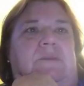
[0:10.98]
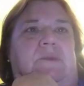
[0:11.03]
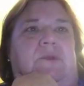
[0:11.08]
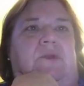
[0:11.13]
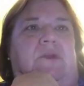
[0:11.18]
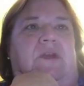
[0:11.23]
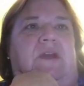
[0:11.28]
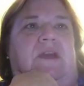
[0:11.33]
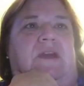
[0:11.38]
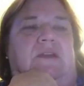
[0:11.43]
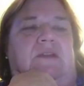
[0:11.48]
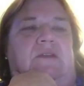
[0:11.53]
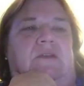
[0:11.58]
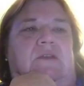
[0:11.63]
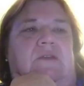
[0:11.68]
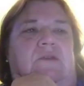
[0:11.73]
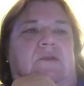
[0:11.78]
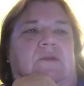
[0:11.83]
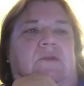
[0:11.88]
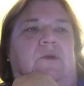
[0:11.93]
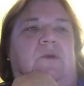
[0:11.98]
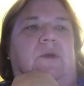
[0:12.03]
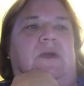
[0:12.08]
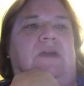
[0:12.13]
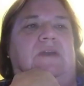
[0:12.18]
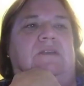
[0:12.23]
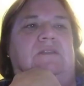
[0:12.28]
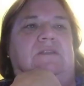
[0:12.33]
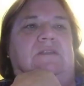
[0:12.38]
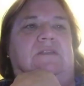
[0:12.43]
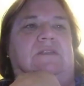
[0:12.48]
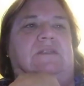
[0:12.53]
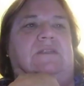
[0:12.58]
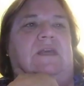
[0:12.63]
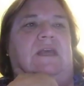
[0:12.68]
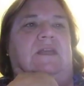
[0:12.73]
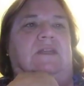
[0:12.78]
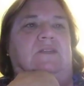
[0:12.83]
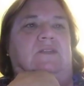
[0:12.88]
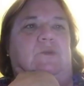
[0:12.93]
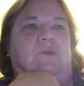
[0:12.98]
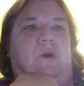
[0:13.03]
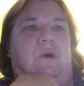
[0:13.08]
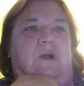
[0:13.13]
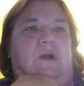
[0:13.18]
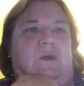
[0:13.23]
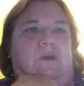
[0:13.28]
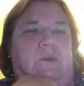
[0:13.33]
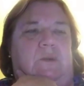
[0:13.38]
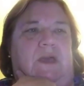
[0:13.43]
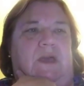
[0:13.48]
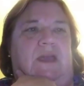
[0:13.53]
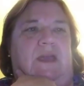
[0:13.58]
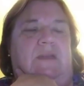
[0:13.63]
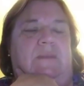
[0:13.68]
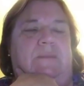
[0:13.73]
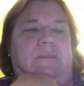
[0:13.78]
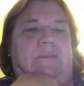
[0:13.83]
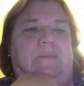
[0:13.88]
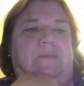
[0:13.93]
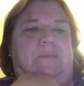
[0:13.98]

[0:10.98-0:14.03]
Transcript: Democrat who has decided to walk away.